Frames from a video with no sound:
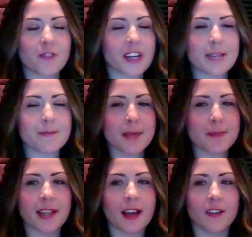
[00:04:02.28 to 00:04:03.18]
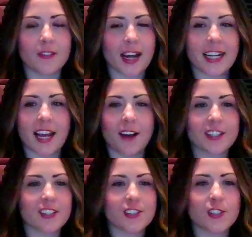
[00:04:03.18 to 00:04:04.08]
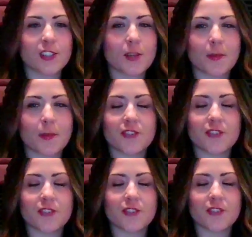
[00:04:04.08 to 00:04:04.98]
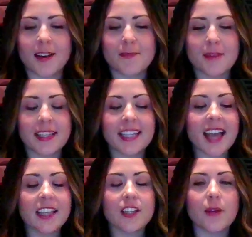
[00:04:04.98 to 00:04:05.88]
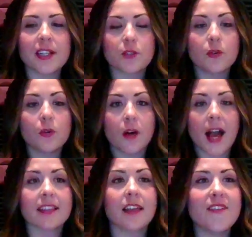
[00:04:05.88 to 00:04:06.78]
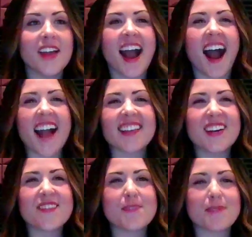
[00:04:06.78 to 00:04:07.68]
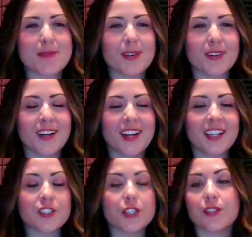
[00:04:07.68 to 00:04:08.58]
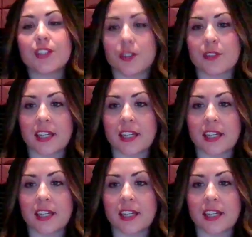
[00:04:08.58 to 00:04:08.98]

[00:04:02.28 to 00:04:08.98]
freaking people out right now. It's so much fun. Yeah, you know, it's cool. I love that people choose to use